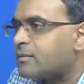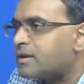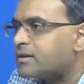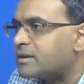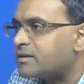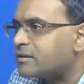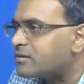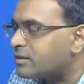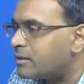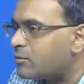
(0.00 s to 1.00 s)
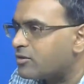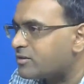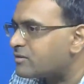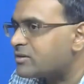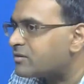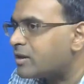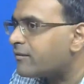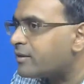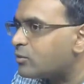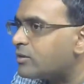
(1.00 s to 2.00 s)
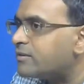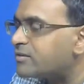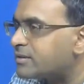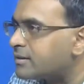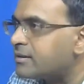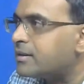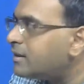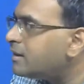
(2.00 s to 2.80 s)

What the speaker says: multi-rate signal processing. So it's now a universal